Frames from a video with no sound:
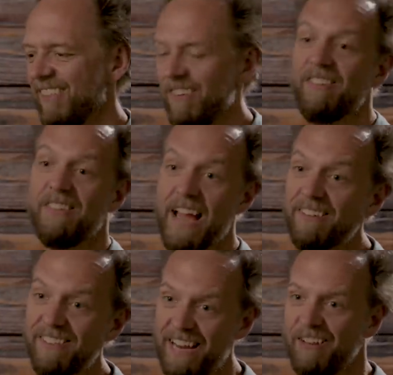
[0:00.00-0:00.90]

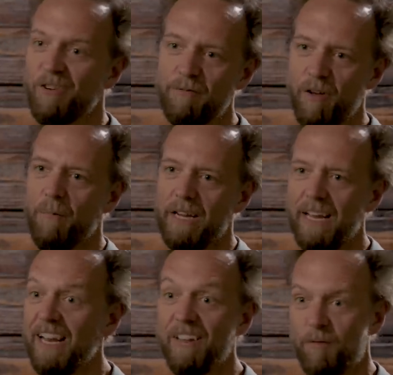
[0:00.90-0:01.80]
That's the nature of
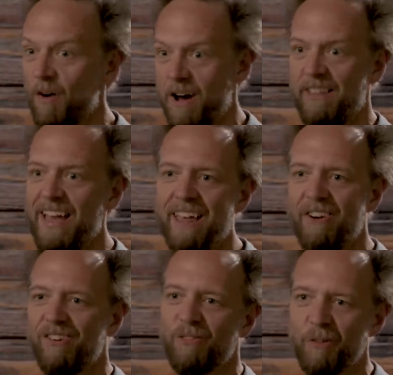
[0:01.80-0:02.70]
filmmaking. And it's fun, that
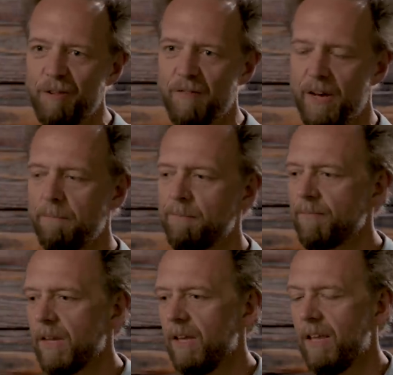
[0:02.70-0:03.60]
energy is really fun.
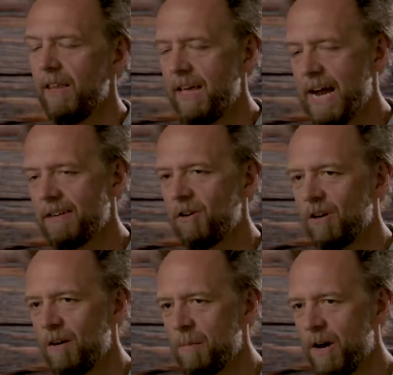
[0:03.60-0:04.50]
The actor will
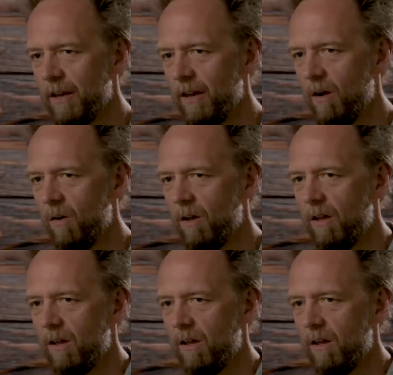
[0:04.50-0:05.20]
come on and go,